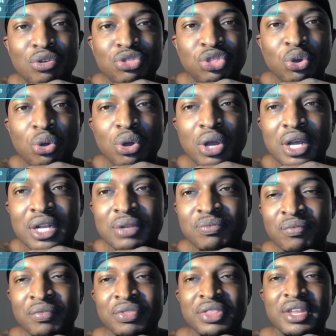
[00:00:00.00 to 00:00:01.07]
throwing
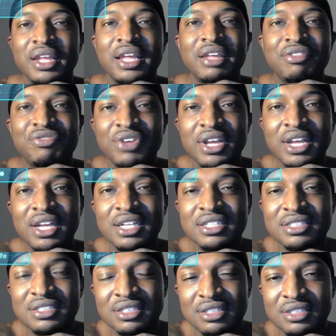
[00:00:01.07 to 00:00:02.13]

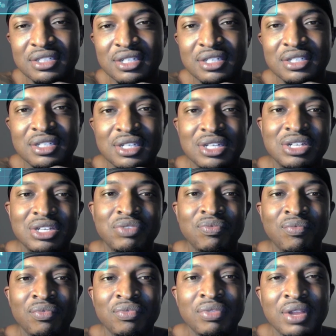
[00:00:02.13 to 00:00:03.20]
events and
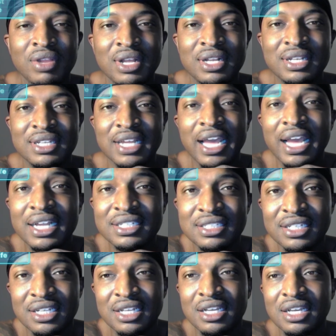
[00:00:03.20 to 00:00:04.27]

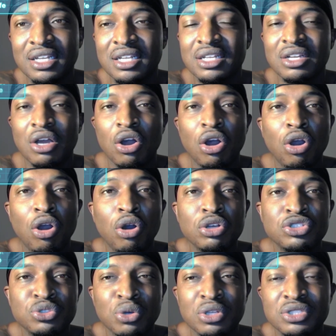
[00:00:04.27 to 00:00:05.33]
dancing and all
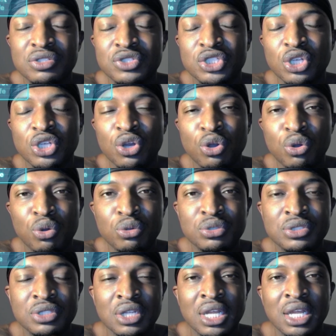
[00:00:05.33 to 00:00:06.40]
sorts of
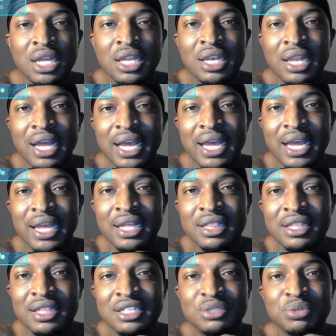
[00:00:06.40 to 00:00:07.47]
shows. Like,
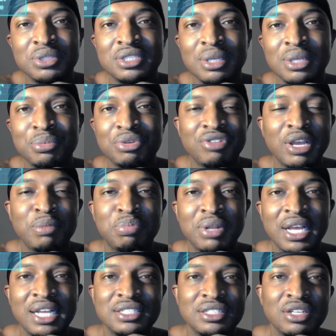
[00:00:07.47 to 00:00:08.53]
this was some great
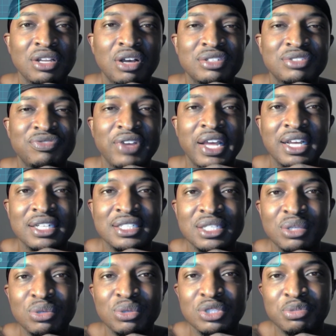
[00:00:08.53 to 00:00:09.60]
place in Las Vegas,
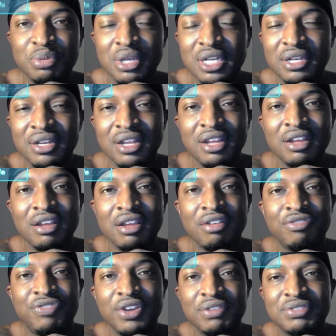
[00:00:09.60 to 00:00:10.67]
and you were spending
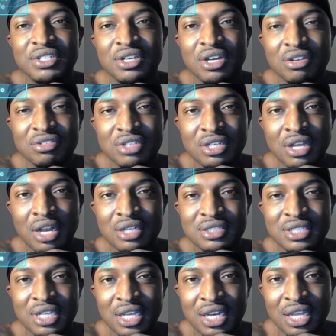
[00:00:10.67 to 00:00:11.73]
$50 or $100 to
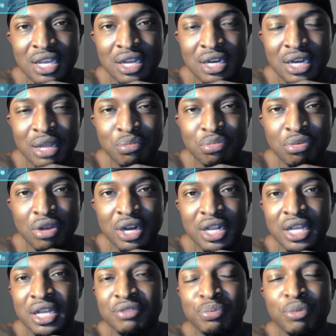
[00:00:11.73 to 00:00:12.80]
get in, and they brought
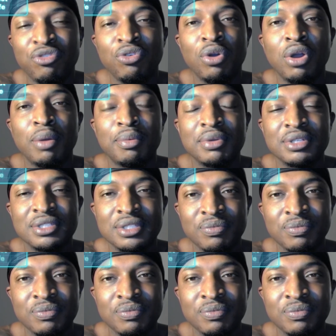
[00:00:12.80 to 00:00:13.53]
in performers.